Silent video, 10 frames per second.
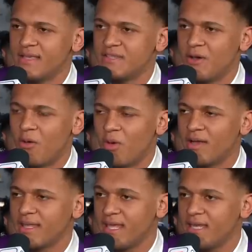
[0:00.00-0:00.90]
so I
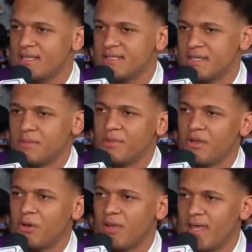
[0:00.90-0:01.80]
wanted to get in the gym, you
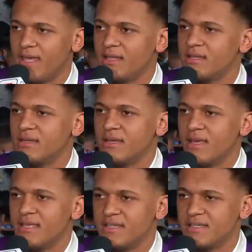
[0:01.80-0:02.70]
know, late
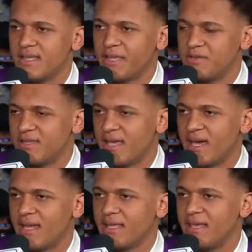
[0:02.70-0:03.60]
and just, like you said,
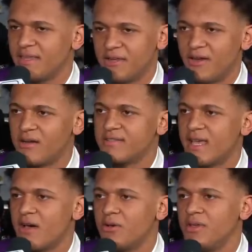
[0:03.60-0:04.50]
kind of get the nerves
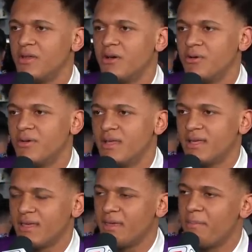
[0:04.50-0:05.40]
out, you know,
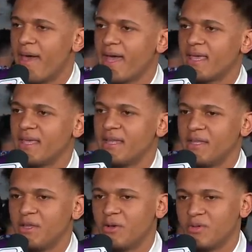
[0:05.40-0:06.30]
get back and,
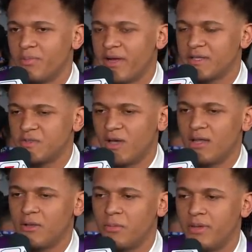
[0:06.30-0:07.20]
you know, break a sweat a
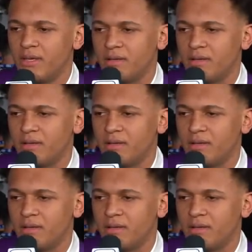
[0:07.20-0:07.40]
little bit.